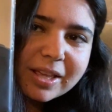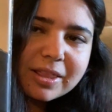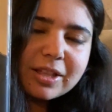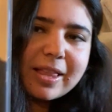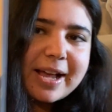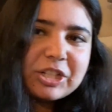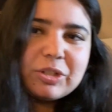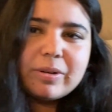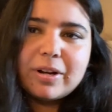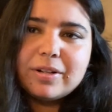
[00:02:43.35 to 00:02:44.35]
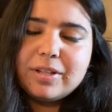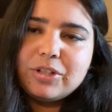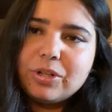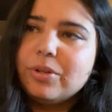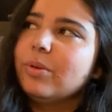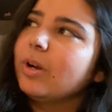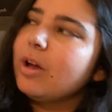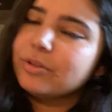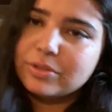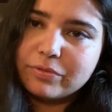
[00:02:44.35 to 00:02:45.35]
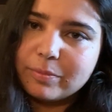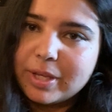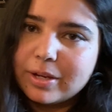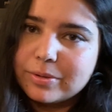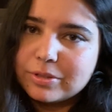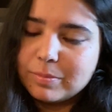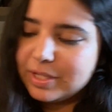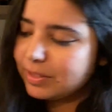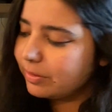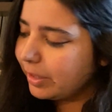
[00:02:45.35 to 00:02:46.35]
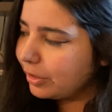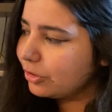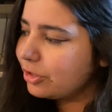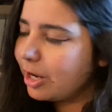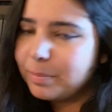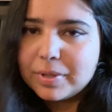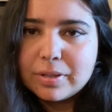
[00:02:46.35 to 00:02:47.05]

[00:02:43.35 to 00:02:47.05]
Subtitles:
The last three records I showed you are also from that Costa Mesa record shop.